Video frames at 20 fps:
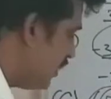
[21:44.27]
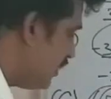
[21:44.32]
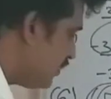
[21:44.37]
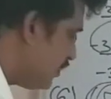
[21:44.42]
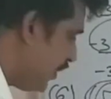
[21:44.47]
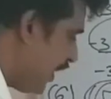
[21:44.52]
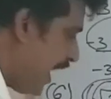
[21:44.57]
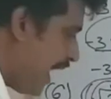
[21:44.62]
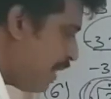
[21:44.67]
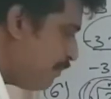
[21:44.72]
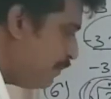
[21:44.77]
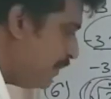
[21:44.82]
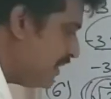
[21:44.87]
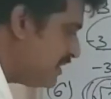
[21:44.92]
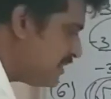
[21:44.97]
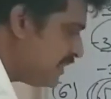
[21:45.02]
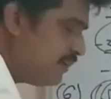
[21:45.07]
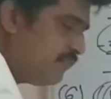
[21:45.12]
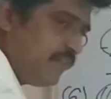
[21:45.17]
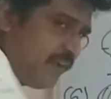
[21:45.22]
3
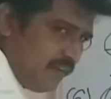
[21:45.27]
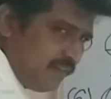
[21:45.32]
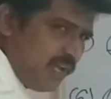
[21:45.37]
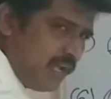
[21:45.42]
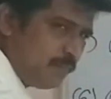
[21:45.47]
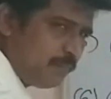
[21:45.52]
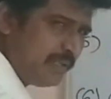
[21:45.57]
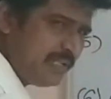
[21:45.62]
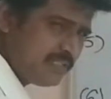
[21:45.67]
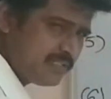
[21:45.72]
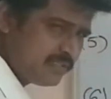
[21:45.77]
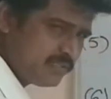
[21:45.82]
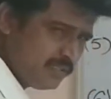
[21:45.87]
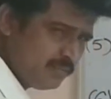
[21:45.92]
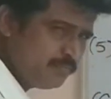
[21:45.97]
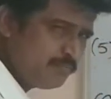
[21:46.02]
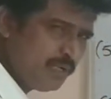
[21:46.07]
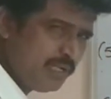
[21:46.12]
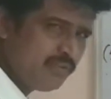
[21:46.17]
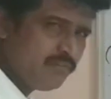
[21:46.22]
apples and 5 apples.
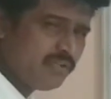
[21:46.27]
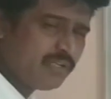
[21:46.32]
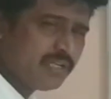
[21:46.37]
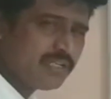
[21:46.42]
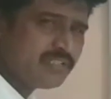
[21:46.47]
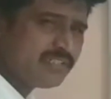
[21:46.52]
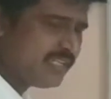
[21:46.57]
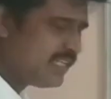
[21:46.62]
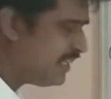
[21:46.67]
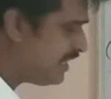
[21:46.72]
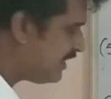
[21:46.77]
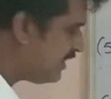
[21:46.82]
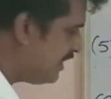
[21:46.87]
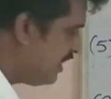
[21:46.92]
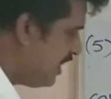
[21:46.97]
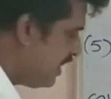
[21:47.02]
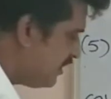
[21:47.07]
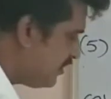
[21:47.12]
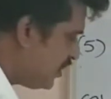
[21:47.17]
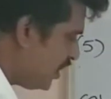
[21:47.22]
Simply we can say that
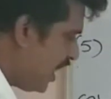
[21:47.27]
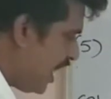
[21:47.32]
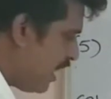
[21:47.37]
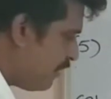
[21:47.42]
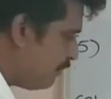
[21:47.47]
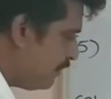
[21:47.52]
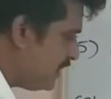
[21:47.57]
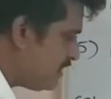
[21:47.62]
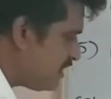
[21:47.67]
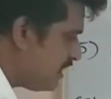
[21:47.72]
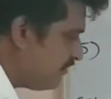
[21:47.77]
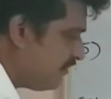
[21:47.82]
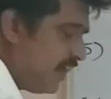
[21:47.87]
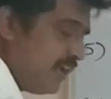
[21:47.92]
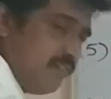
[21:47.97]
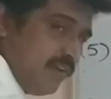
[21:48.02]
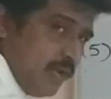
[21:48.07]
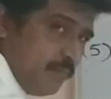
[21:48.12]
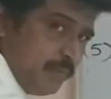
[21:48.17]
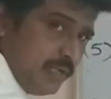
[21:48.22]
3 apples and
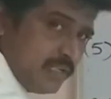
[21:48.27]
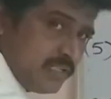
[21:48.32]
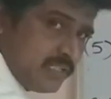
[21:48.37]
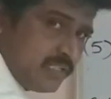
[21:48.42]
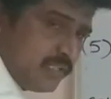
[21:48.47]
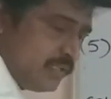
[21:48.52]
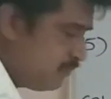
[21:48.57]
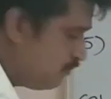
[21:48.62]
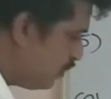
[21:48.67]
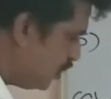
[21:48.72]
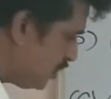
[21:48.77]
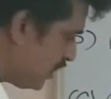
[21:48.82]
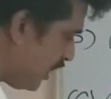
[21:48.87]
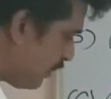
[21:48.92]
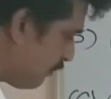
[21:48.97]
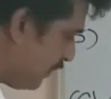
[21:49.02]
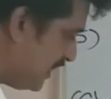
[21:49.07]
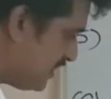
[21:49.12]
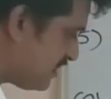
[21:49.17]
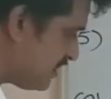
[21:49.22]
5 apples. Both
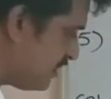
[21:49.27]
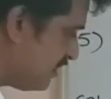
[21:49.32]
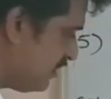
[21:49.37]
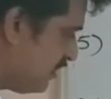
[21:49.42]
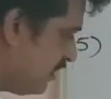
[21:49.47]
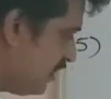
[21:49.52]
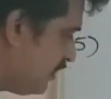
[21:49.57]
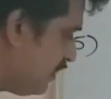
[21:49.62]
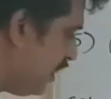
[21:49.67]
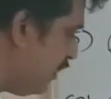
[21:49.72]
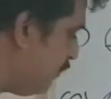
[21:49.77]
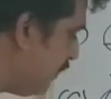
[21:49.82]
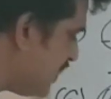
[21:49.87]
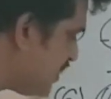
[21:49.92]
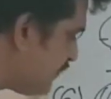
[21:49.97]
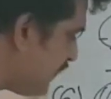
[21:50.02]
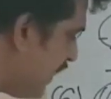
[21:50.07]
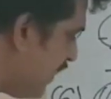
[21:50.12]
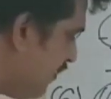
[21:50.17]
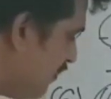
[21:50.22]
are plus. 3 plus
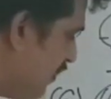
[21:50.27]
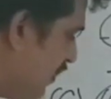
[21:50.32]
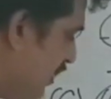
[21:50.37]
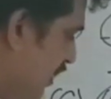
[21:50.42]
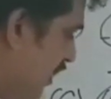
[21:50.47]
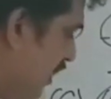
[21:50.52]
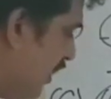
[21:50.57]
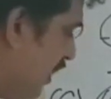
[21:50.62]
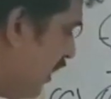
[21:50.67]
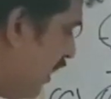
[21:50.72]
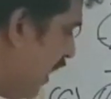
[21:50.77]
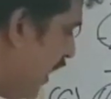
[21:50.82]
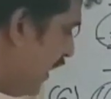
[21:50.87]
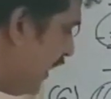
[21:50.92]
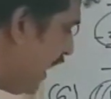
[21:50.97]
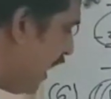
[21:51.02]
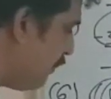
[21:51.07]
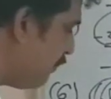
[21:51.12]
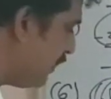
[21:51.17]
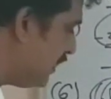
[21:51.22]
5, 8
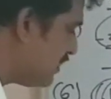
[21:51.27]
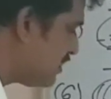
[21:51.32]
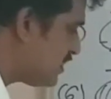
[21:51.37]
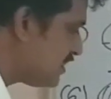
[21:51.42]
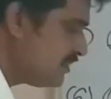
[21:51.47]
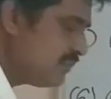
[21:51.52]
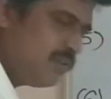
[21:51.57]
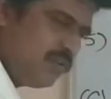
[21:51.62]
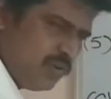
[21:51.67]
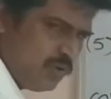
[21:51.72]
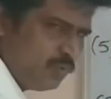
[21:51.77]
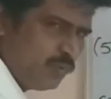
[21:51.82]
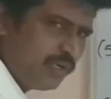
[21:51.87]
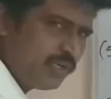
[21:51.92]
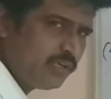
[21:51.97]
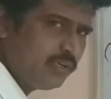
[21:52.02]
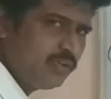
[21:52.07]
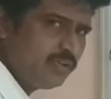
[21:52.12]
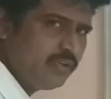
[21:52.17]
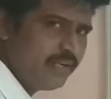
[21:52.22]
apples over
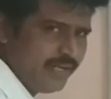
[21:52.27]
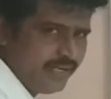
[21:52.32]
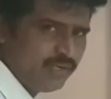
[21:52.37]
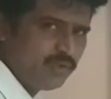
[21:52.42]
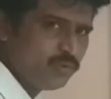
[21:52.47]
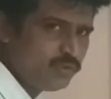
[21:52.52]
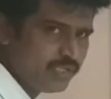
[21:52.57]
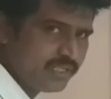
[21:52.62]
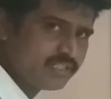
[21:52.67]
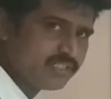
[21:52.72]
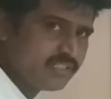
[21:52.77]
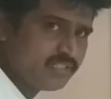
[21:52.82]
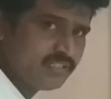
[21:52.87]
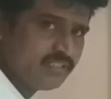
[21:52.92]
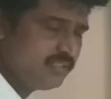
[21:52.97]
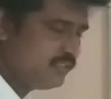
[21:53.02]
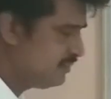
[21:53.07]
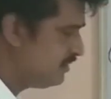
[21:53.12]
8 root x.